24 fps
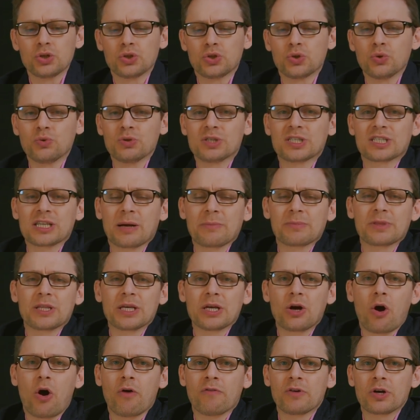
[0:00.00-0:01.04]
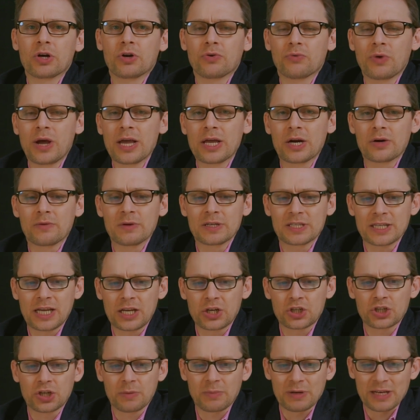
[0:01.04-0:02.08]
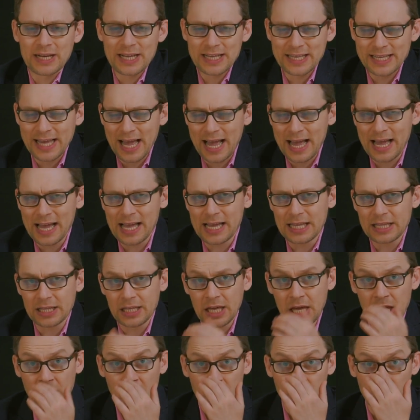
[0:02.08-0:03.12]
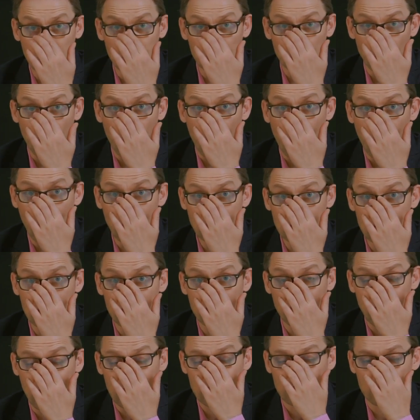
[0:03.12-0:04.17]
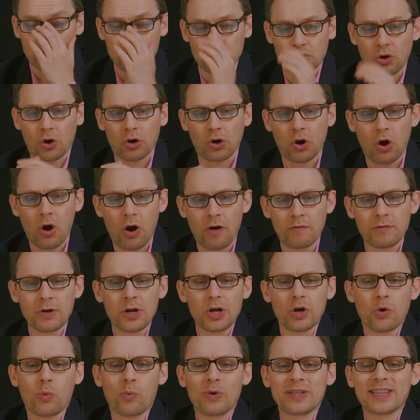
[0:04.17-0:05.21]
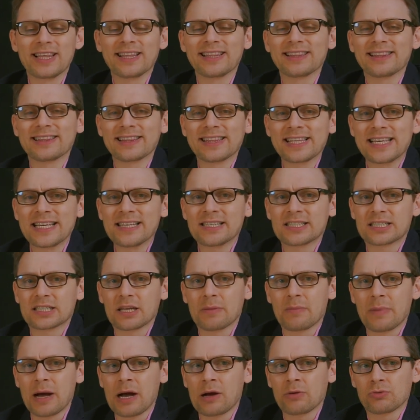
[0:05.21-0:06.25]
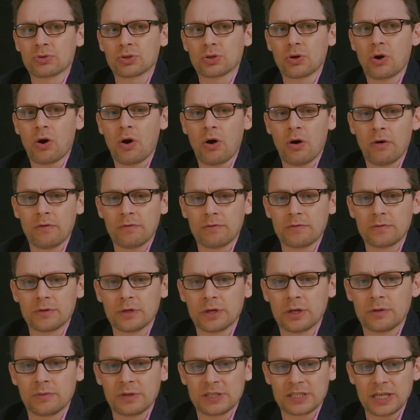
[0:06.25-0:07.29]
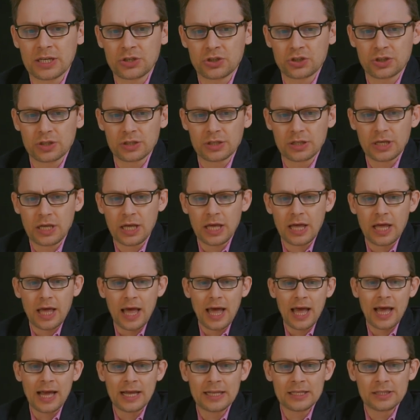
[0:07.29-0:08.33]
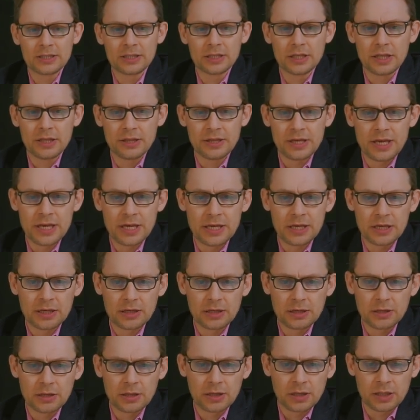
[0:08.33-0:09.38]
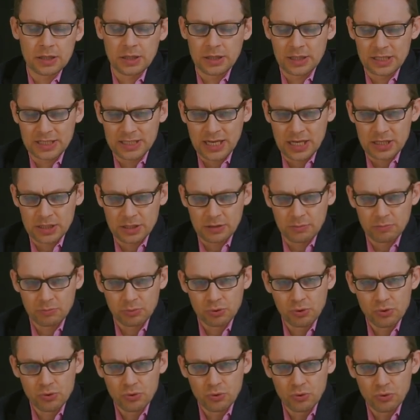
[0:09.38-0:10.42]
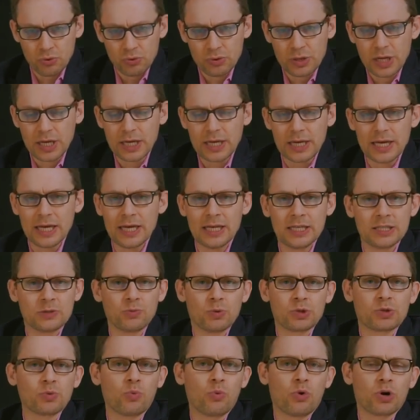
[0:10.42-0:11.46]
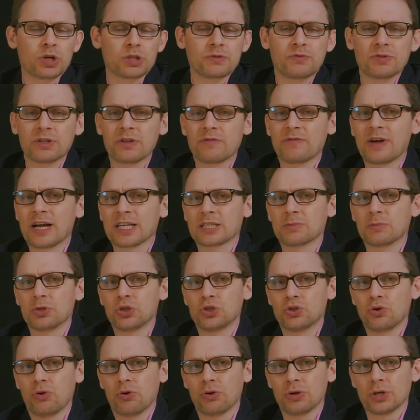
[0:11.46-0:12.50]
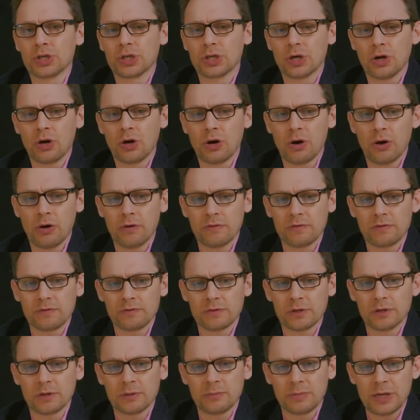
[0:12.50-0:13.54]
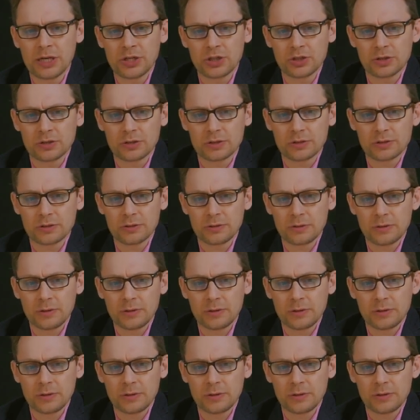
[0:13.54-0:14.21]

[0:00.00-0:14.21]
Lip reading: to something of a greater retention. But again, we would always advise to start off with the least amount of retention. And in this case, the blue is what works for the vast majority of patients.